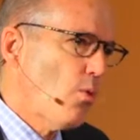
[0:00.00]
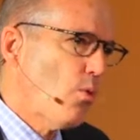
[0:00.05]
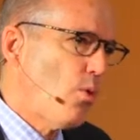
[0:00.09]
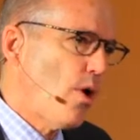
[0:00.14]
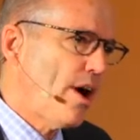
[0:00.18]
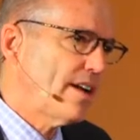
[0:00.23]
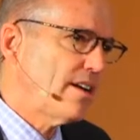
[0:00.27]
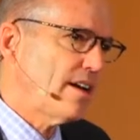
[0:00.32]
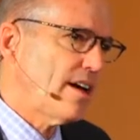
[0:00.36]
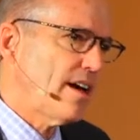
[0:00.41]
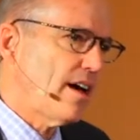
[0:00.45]

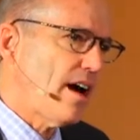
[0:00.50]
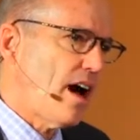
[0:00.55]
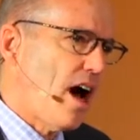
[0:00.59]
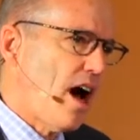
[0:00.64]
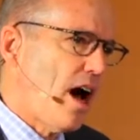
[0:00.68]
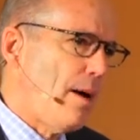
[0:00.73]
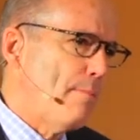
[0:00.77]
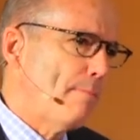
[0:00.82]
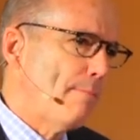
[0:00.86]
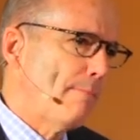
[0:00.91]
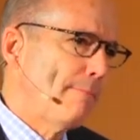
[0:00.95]
What
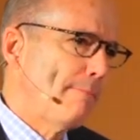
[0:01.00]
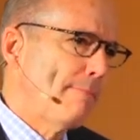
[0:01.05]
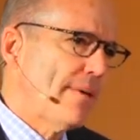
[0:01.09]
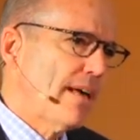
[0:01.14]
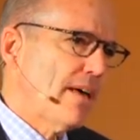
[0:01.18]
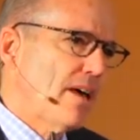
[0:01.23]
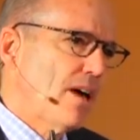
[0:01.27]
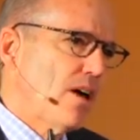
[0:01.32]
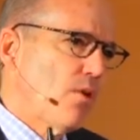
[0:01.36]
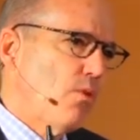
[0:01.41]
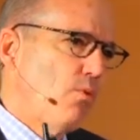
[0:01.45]

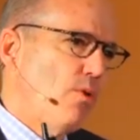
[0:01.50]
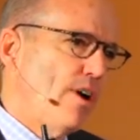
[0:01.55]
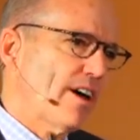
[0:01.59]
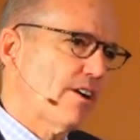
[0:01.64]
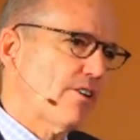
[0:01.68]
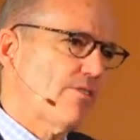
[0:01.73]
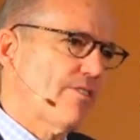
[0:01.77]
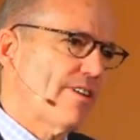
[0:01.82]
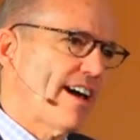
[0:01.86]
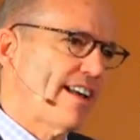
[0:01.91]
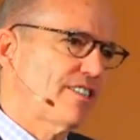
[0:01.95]

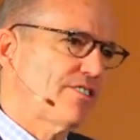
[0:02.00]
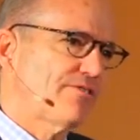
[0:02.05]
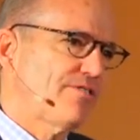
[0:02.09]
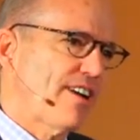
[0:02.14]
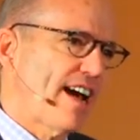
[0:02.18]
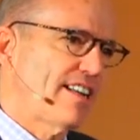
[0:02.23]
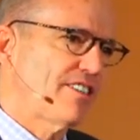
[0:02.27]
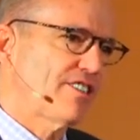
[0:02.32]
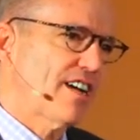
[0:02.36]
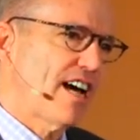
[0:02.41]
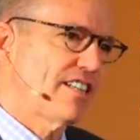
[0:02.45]
creates
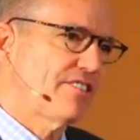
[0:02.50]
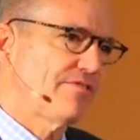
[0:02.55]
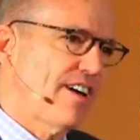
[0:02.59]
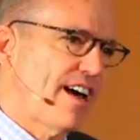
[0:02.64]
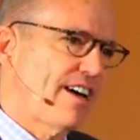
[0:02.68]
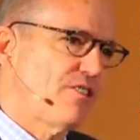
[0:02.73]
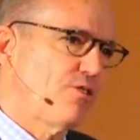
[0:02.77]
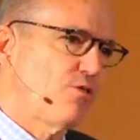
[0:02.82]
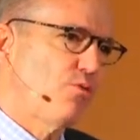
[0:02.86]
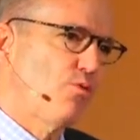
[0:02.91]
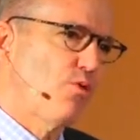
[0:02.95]
franchise
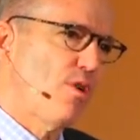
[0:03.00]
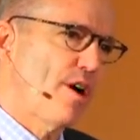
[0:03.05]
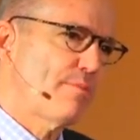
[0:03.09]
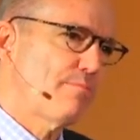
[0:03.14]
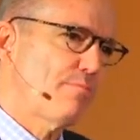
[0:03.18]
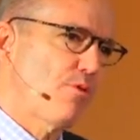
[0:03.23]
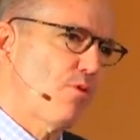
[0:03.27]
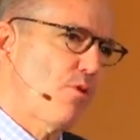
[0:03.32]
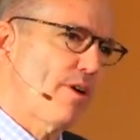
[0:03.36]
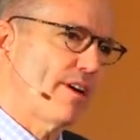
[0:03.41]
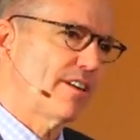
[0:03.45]
value at one
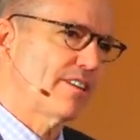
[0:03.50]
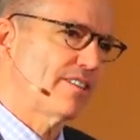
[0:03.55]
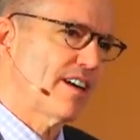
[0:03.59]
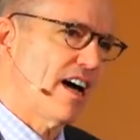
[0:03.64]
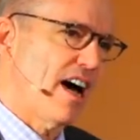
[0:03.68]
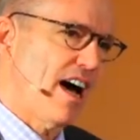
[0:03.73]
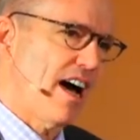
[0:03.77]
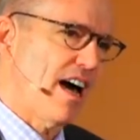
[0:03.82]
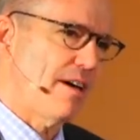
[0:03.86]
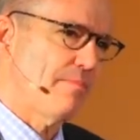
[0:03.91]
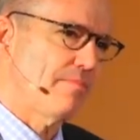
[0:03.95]
point in
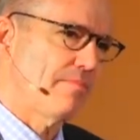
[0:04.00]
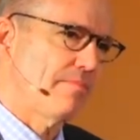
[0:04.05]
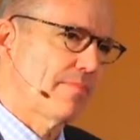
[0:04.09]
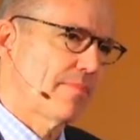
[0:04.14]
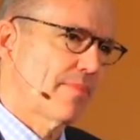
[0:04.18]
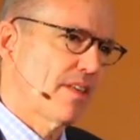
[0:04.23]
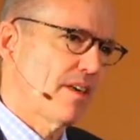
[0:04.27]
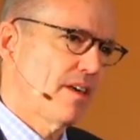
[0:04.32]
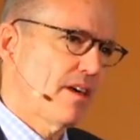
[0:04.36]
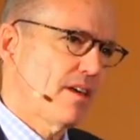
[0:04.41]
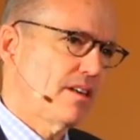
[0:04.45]
time
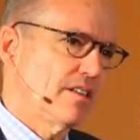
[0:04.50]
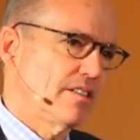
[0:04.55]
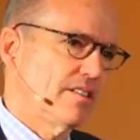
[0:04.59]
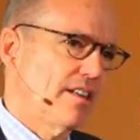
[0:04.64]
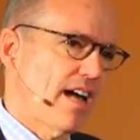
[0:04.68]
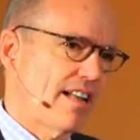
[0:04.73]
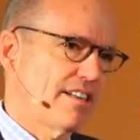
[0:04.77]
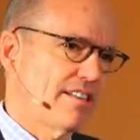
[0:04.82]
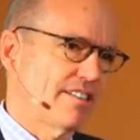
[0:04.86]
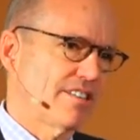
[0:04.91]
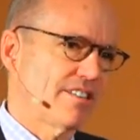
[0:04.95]
does
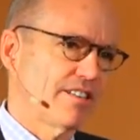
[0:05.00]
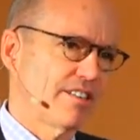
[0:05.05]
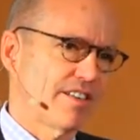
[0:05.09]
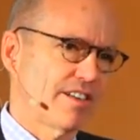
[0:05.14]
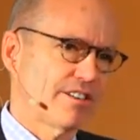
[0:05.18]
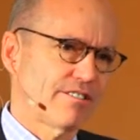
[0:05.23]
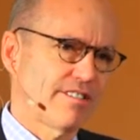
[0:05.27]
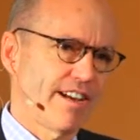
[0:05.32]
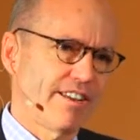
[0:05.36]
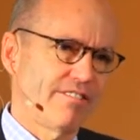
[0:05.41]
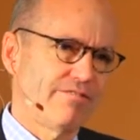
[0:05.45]
not necessarily
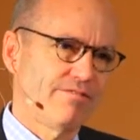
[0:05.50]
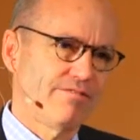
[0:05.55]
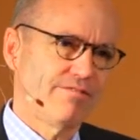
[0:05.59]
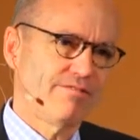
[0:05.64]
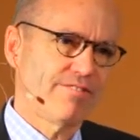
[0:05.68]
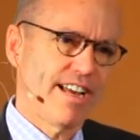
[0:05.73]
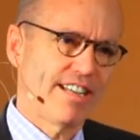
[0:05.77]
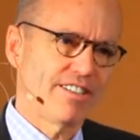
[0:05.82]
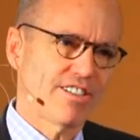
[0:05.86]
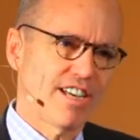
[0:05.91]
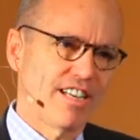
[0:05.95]
create
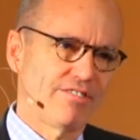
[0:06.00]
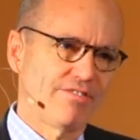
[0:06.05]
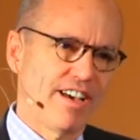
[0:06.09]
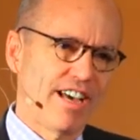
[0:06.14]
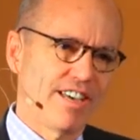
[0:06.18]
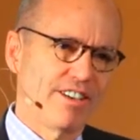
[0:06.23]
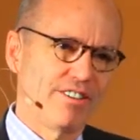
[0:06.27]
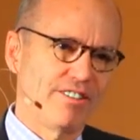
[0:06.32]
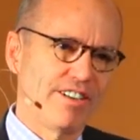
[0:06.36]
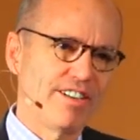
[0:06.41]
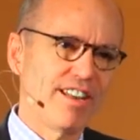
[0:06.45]
franchise
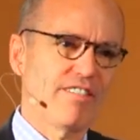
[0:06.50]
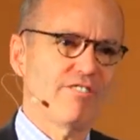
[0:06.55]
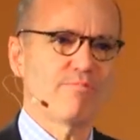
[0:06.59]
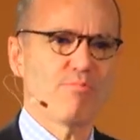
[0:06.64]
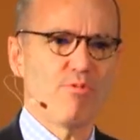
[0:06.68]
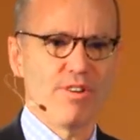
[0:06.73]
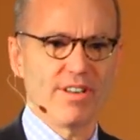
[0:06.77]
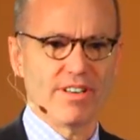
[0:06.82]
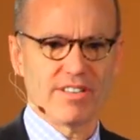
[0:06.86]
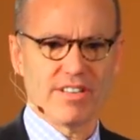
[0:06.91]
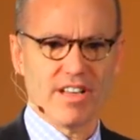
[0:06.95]
value at another
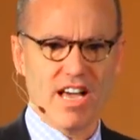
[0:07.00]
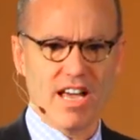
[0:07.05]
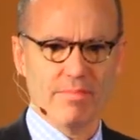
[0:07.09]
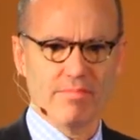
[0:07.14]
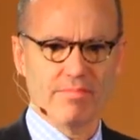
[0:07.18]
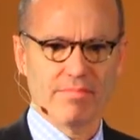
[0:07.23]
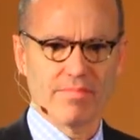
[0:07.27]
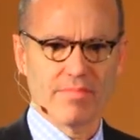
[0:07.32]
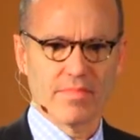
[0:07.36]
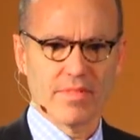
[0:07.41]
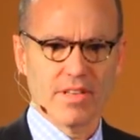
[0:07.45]
point in time.
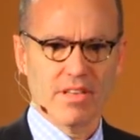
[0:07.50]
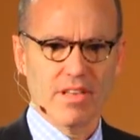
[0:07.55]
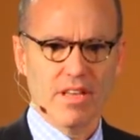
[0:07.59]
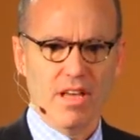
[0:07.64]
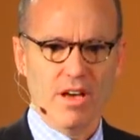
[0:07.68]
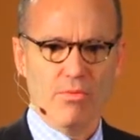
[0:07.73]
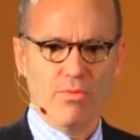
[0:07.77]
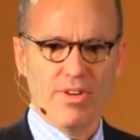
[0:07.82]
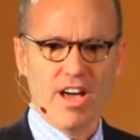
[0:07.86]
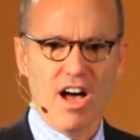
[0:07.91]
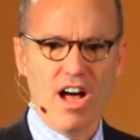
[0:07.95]

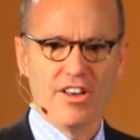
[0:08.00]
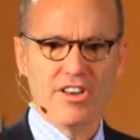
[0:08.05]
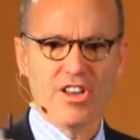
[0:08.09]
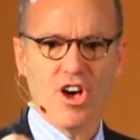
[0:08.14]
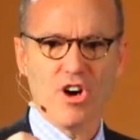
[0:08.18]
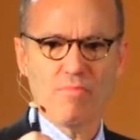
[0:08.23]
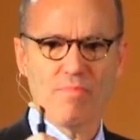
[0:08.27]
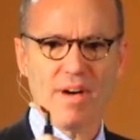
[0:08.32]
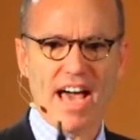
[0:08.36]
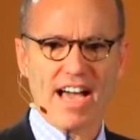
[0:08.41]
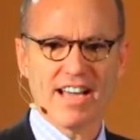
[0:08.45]
We all
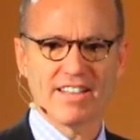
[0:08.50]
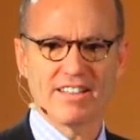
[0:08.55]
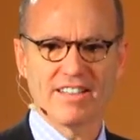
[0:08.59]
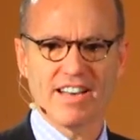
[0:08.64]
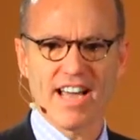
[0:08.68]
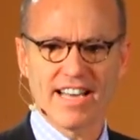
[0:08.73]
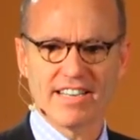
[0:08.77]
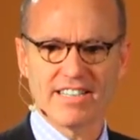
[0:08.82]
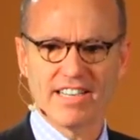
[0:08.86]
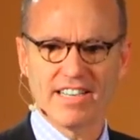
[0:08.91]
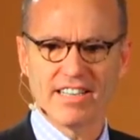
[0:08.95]
know back in the
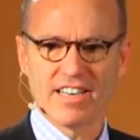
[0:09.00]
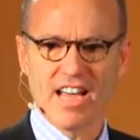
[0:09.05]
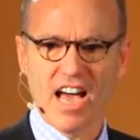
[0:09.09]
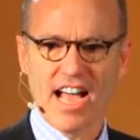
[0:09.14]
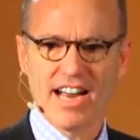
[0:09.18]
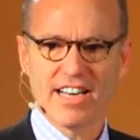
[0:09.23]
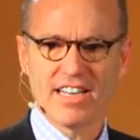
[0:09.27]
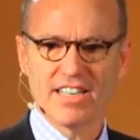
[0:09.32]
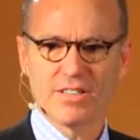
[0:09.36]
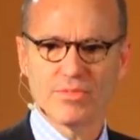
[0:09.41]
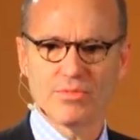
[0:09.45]

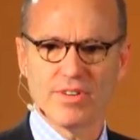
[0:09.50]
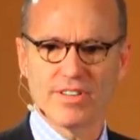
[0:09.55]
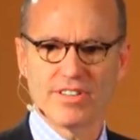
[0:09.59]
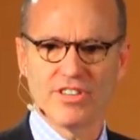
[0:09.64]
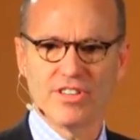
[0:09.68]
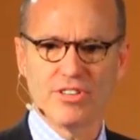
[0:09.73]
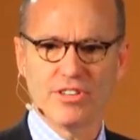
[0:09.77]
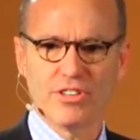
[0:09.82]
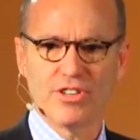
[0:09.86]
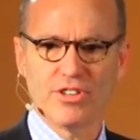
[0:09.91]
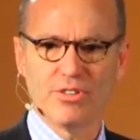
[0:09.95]
1990s when
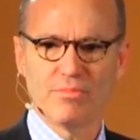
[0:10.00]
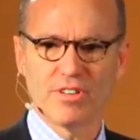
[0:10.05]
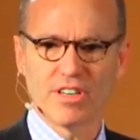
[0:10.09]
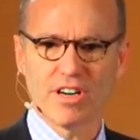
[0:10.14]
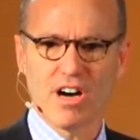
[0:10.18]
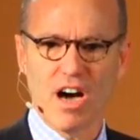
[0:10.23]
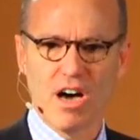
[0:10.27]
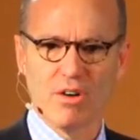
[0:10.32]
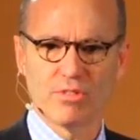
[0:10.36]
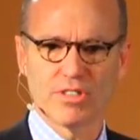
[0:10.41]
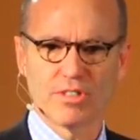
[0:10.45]
Hugh
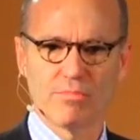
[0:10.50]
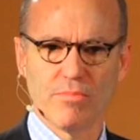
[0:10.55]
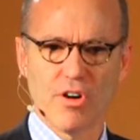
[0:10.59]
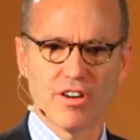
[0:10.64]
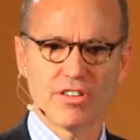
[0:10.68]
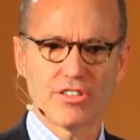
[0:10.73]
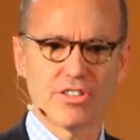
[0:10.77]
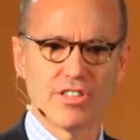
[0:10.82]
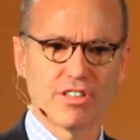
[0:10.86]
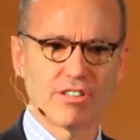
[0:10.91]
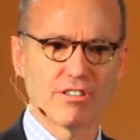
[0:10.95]
McCall was
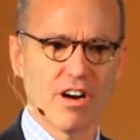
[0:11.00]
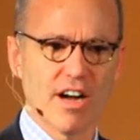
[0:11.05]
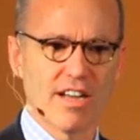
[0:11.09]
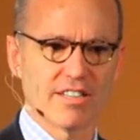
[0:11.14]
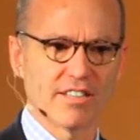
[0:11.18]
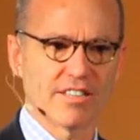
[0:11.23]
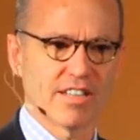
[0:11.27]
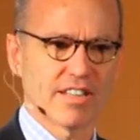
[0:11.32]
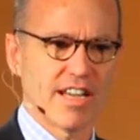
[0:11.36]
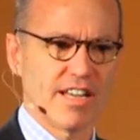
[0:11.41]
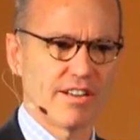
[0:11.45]
marching
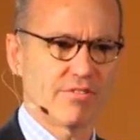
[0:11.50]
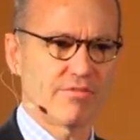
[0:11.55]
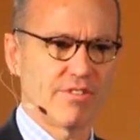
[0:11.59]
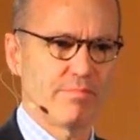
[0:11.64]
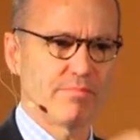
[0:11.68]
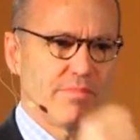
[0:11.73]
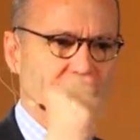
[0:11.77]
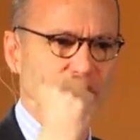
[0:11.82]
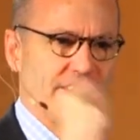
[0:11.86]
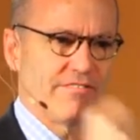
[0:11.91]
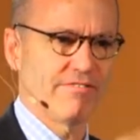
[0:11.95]
across the country
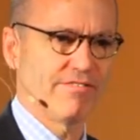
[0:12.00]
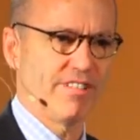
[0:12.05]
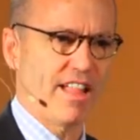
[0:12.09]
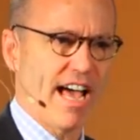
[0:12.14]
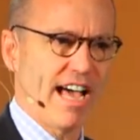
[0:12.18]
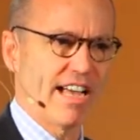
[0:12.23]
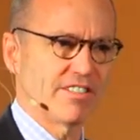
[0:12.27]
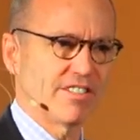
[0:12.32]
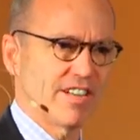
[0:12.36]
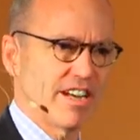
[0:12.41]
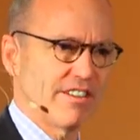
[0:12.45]
planting
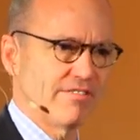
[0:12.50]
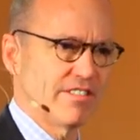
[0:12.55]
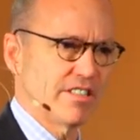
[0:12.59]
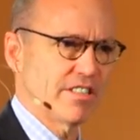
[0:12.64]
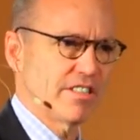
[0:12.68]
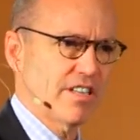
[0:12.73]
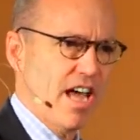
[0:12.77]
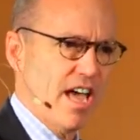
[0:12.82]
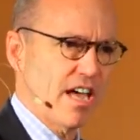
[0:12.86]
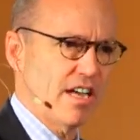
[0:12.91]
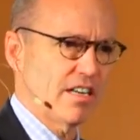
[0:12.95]
flags in every
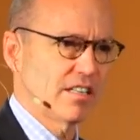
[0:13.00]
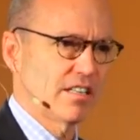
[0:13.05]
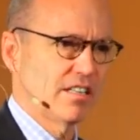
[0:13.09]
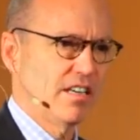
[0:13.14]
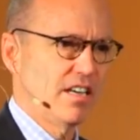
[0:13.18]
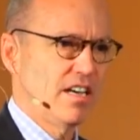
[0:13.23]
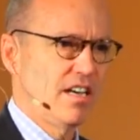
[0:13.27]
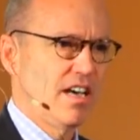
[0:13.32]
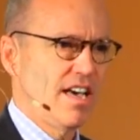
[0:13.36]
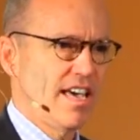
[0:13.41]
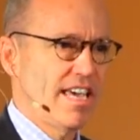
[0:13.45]
state,
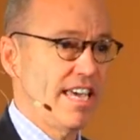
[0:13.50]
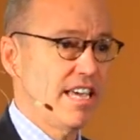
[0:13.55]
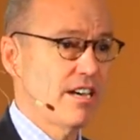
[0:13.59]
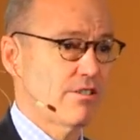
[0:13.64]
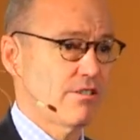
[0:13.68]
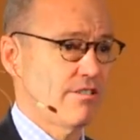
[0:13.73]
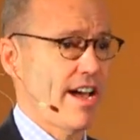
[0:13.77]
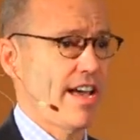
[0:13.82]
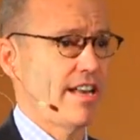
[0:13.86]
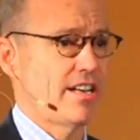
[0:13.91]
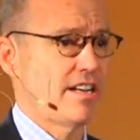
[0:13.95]
he
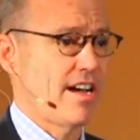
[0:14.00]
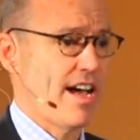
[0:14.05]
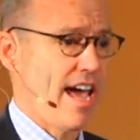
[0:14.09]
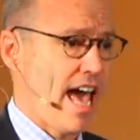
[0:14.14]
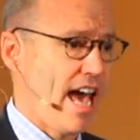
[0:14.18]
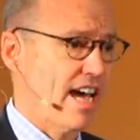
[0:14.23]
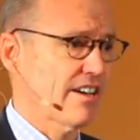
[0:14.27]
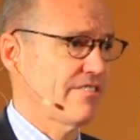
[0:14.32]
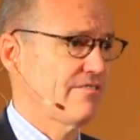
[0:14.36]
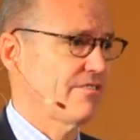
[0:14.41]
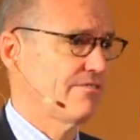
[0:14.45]
created a
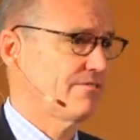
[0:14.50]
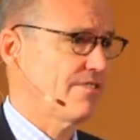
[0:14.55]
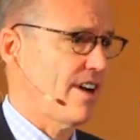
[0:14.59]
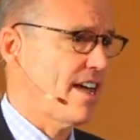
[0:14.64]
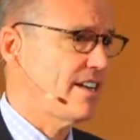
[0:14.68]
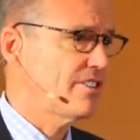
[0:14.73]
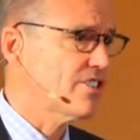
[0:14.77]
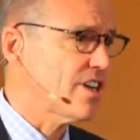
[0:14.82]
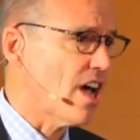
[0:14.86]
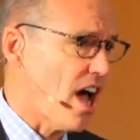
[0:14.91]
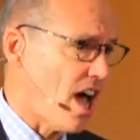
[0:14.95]
heck of a
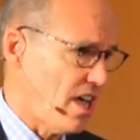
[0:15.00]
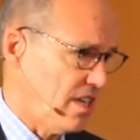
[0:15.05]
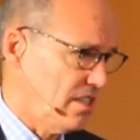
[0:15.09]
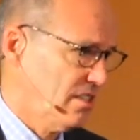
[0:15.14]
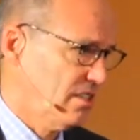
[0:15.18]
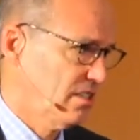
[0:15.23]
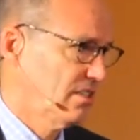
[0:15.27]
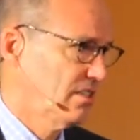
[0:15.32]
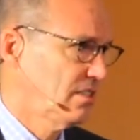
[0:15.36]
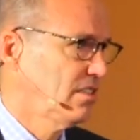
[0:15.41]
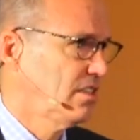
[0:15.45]

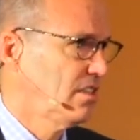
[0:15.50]
franchise.